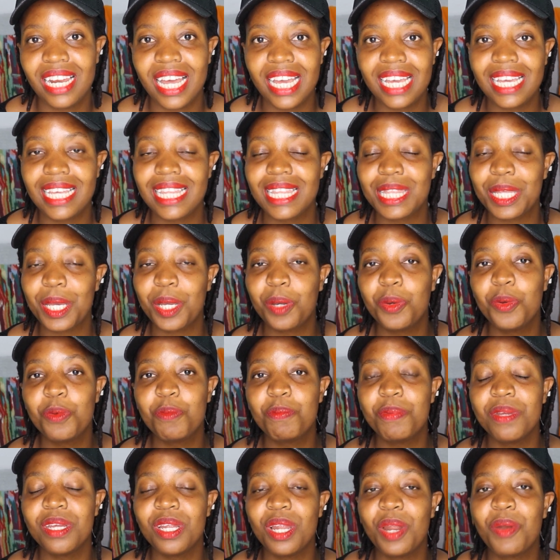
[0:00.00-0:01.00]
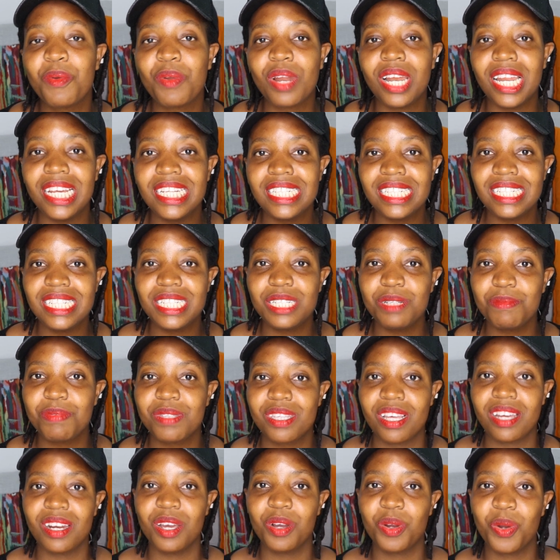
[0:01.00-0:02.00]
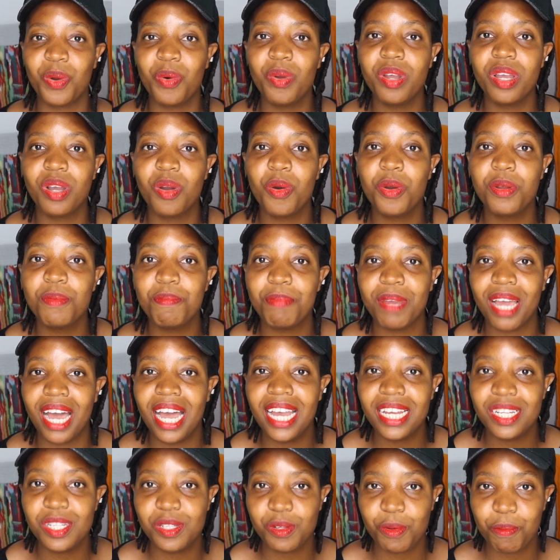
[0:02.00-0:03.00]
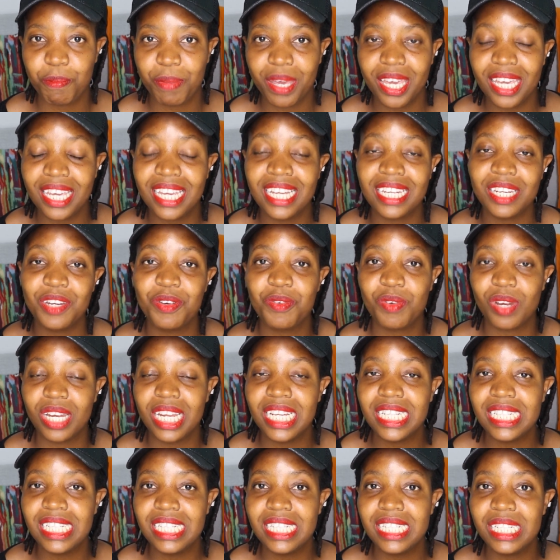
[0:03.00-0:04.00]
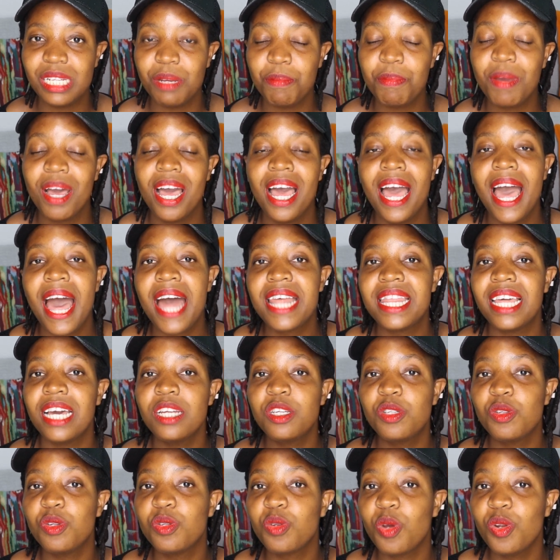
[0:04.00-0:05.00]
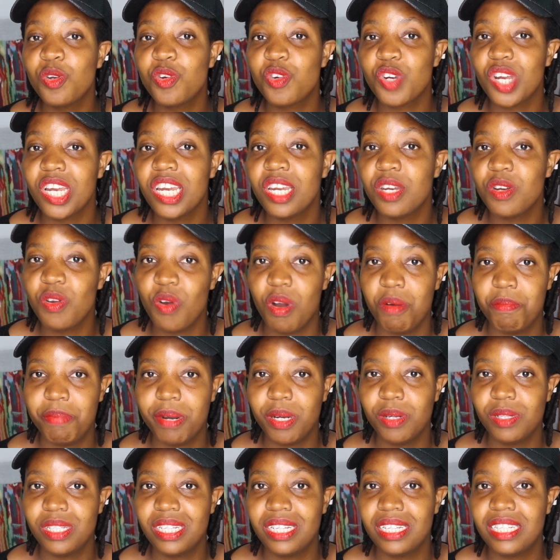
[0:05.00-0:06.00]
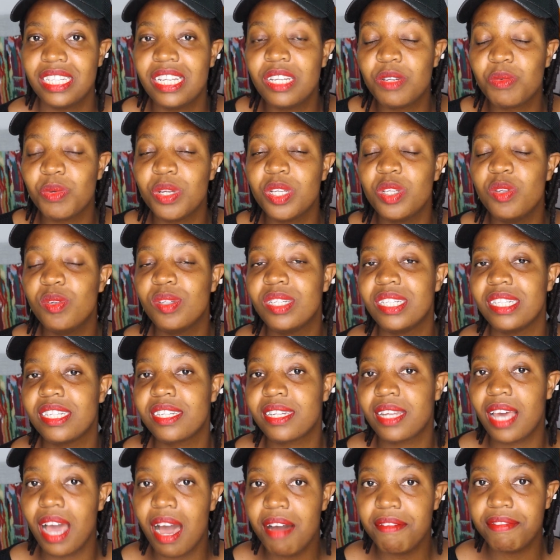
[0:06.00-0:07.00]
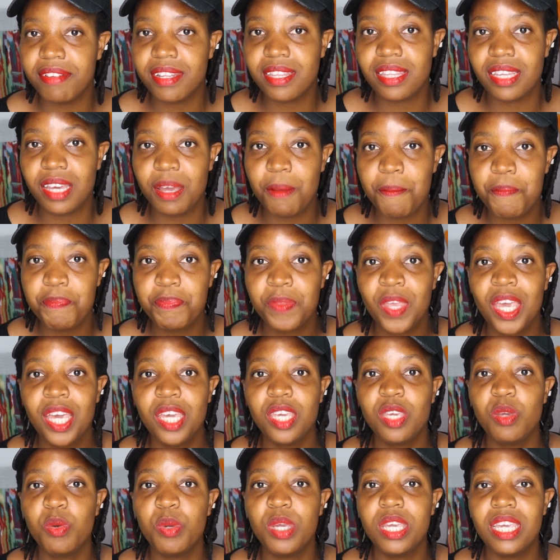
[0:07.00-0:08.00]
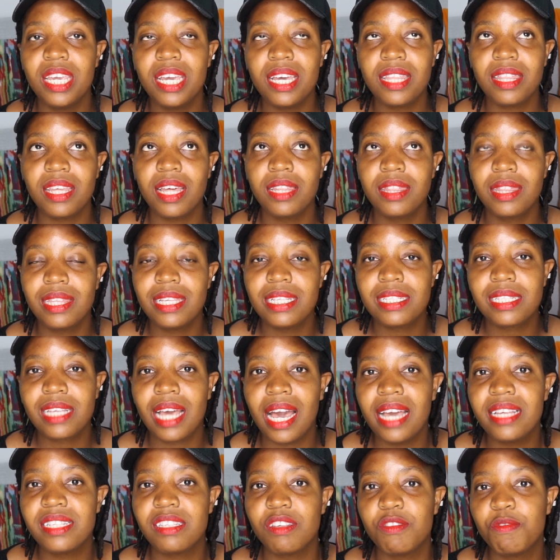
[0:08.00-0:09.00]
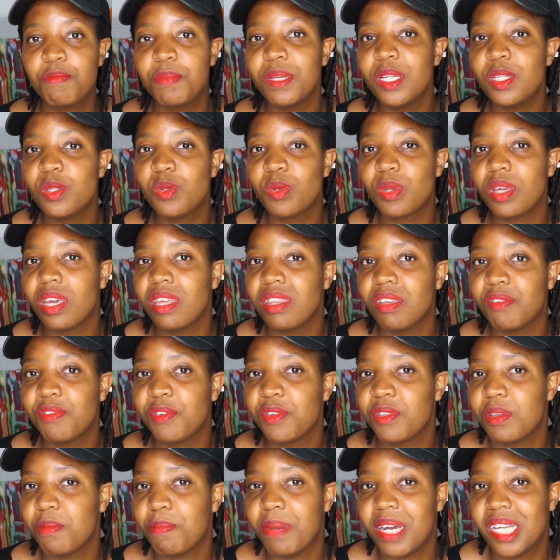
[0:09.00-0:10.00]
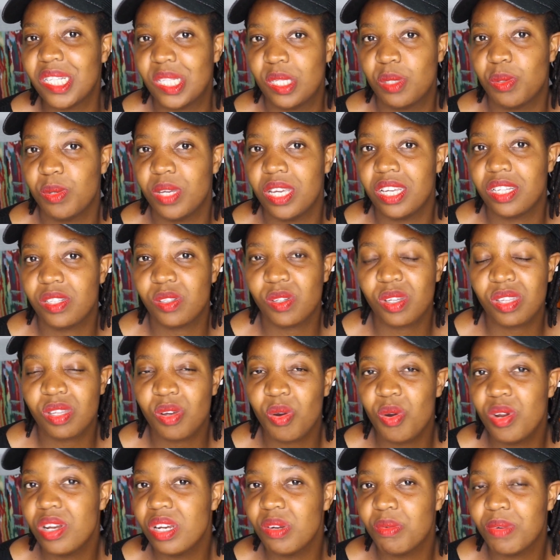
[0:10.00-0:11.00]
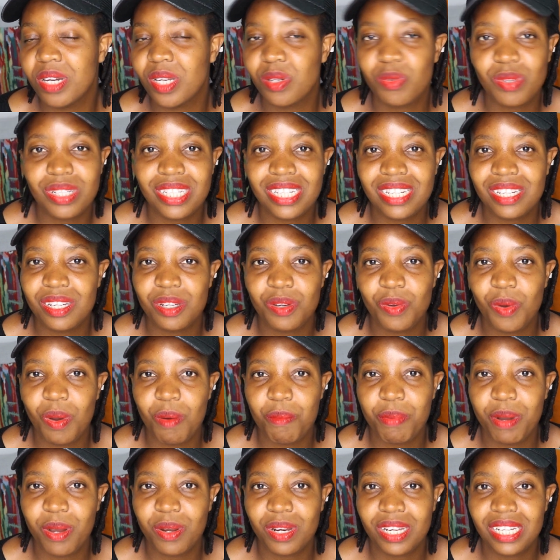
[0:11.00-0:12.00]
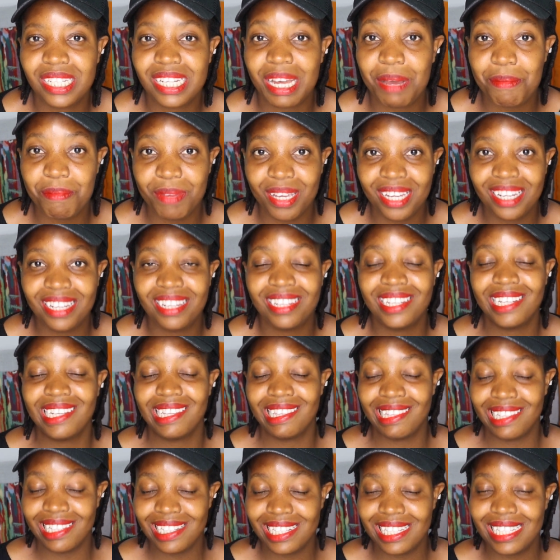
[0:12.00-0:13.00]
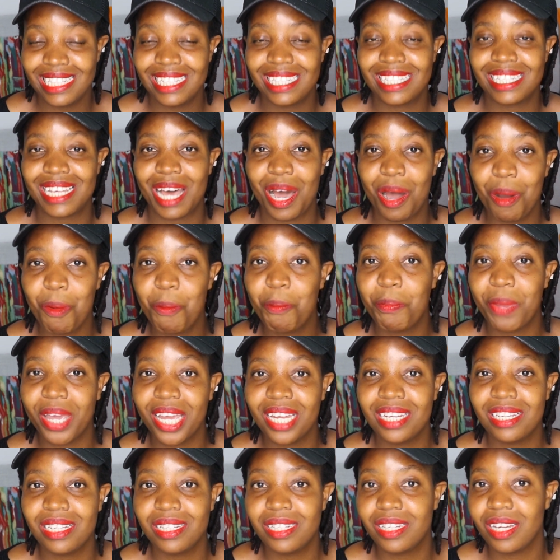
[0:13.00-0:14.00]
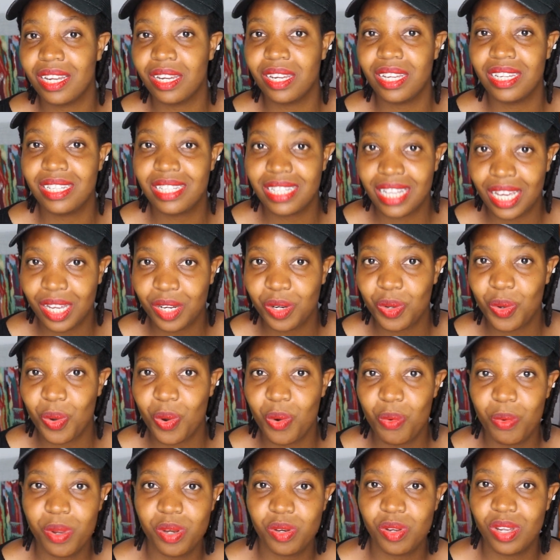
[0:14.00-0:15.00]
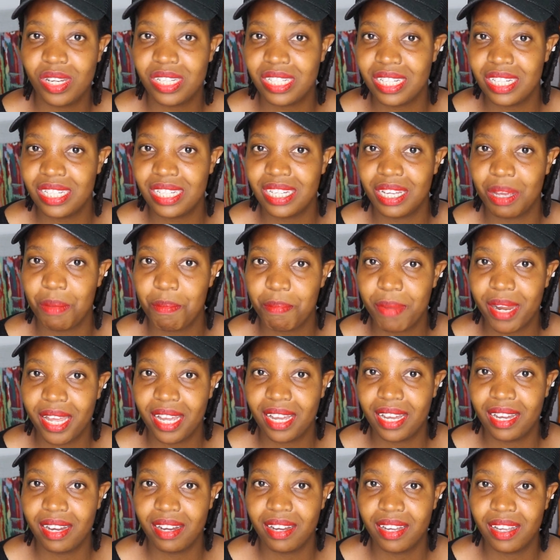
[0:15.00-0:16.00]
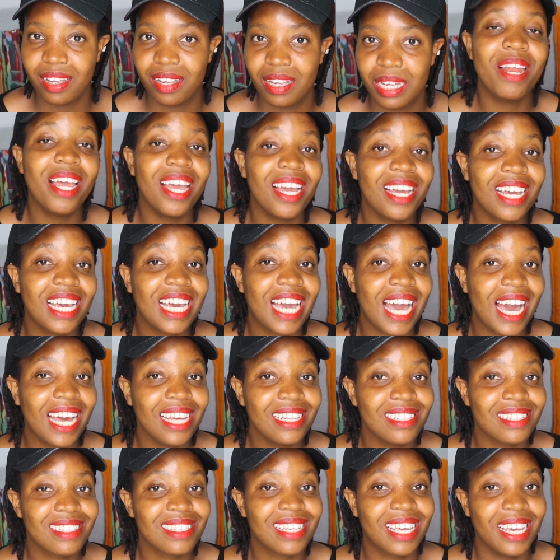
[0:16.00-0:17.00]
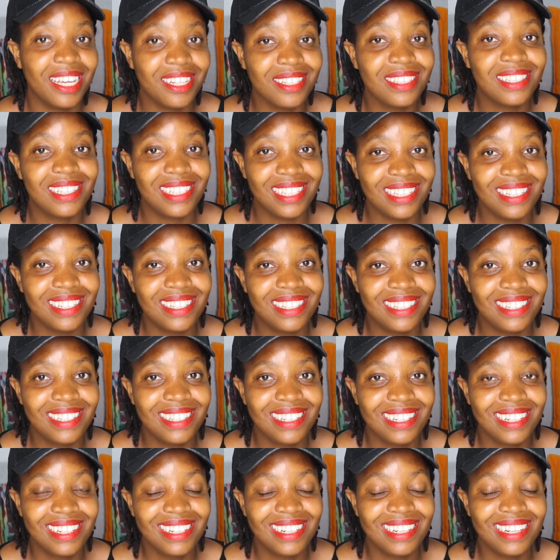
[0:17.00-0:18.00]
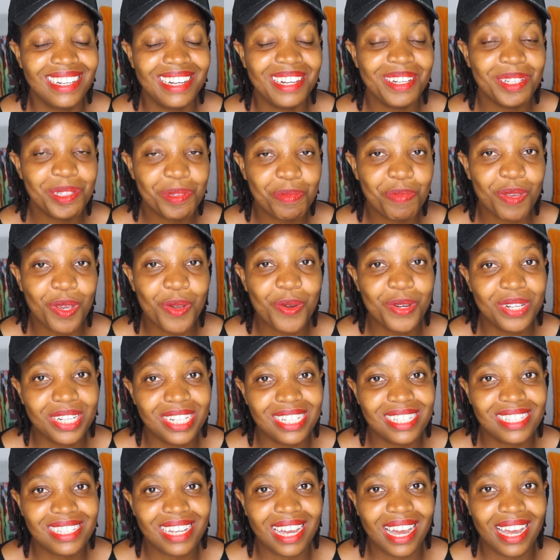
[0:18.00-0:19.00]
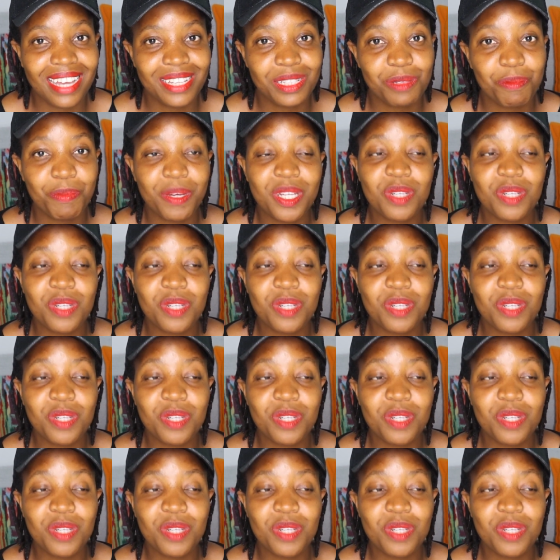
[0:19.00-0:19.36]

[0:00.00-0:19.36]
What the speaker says: Like, there could be relationships that are going on behind your back in a relationship that you don't really know about it. And when you discover them, you hear that these guys have been together for the past 2 years. You're the only one who didn't know about it. I mean, this is how bad it can go when you're dating a black guy. Black guys can cheat. Let's be honest, guys.